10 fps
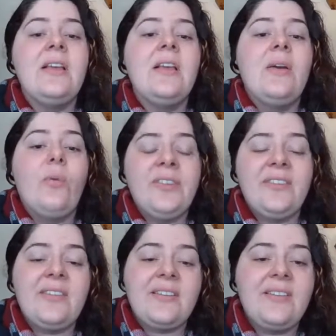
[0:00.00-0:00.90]

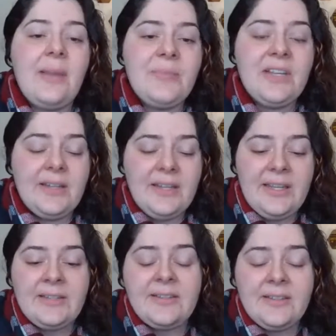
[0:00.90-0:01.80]
once it's accepted
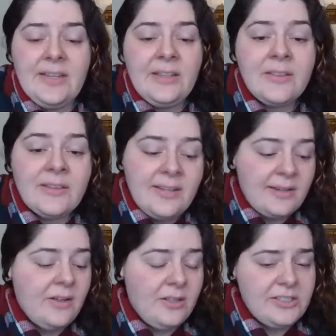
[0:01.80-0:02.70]
in the
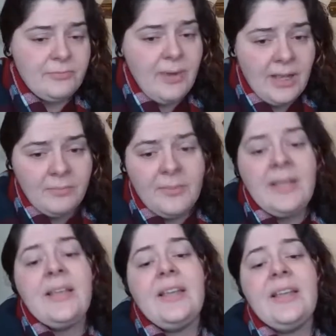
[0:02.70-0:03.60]
technology realm,
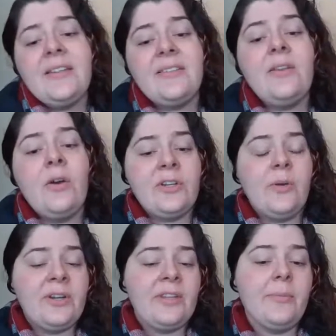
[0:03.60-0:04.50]
it is known to
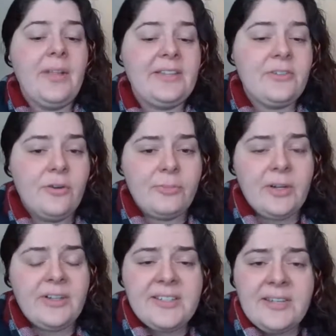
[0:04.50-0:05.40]
go into the plateau of
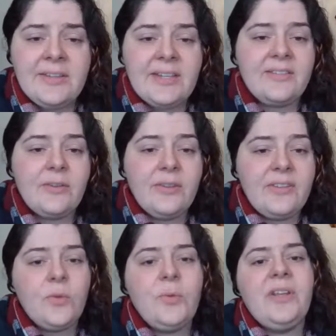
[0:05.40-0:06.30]
productivity. So
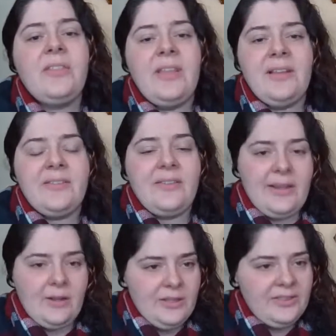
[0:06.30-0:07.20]
this would be things
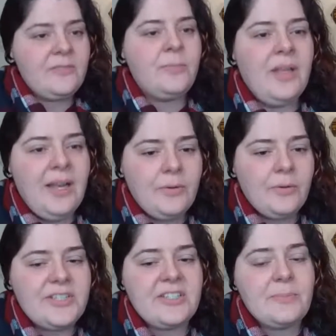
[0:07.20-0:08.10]
like on this plot,
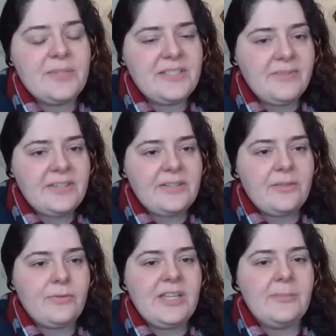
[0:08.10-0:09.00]
which is specific to
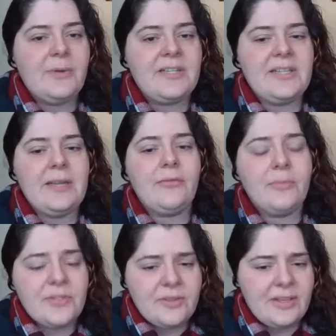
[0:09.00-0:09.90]
3D printing
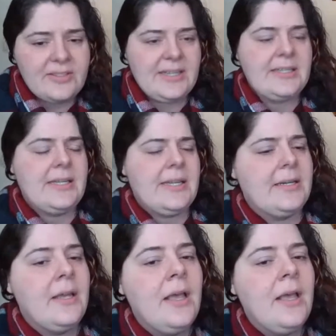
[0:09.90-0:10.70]
from 2018,